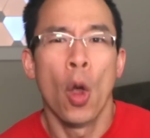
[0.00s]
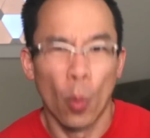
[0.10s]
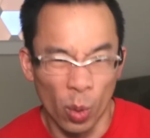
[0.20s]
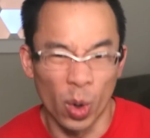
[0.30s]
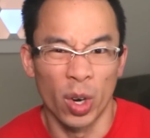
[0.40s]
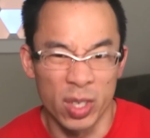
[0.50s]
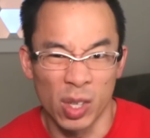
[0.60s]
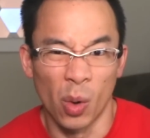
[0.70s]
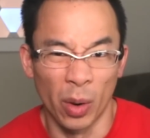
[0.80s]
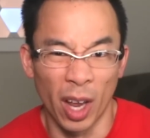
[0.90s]
and we're going to
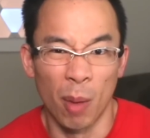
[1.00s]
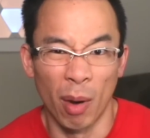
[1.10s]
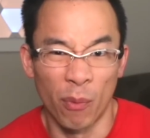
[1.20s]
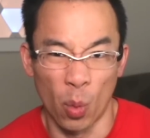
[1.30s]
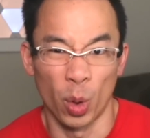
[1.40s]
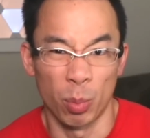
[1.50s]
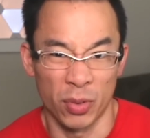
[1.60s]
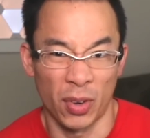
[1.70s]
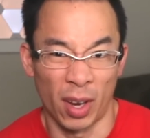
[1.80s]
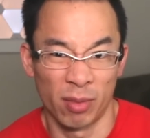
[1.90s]
slow it down by forty
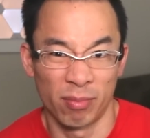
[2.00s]
percent.